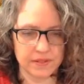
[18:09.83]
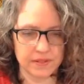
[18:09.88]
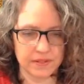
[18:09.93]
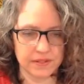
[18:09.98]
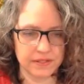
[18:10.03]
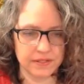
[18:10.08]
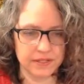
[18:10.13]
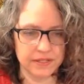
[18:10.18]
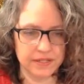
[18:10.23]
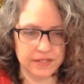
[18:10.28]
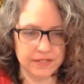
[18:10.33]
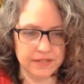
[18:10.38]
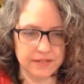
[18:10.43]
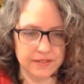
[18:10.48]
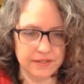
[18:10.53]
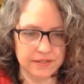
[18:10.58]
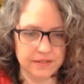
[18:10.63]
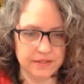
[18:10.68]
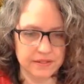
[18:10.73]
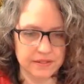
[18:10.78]
I need,
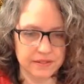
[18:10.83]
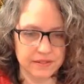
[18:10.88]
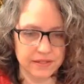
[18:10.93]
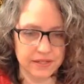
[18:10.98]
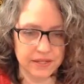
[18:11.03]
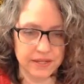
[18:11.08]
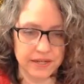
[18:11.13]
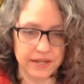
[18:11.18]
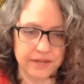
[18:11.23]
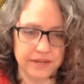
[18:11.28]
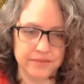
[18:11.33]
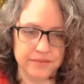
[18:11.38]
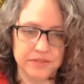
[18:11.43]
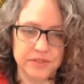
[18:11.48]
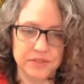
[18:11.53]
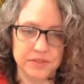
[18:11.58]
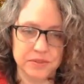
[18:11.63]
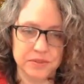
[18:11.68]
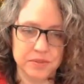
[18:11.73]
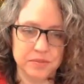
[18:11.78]
and I have
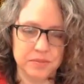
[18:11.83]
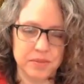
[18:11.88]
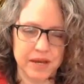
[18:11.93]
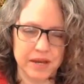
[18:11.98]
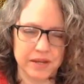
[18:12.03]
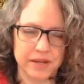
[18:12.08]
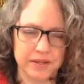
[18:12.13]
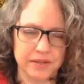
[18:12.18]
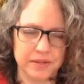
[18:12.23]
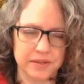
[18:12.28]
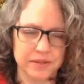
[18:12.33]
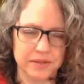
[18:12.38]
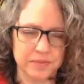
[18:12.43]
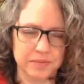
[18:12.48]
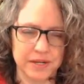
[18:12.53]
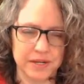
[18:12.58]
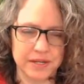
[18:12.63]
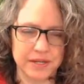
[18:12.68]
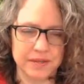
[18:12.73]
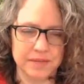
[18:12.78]
2 back at
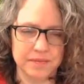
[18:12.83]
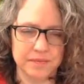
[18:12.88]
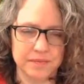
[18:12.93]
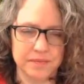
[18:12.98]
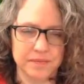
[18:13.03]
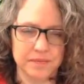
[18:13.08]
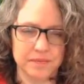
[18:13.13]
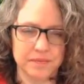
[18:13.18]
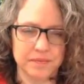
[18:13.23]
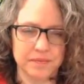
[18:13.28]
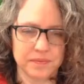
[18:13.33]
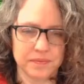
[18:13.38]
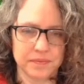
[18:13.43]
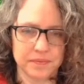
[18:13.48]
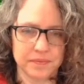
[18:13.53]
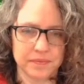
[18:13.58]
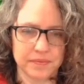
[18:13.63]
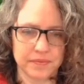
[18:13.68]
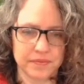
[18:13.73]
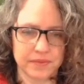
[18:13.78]
home, right?
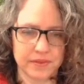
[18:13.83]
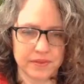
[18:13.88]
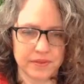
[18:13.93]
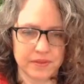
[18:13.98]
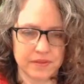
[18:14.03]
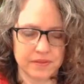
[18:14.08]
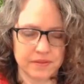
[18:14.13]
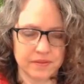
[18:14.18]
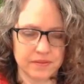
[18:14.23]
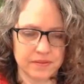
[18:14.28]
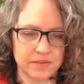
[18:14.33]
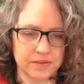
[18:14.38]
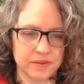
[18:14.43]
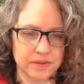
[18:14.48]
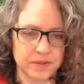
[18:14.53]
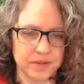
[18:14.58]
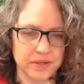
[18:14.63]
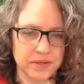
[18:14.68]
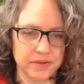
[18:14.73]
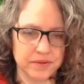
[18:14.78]
So there
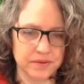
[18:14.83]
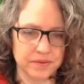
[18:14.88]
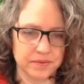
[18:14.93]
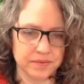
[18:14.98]
we go.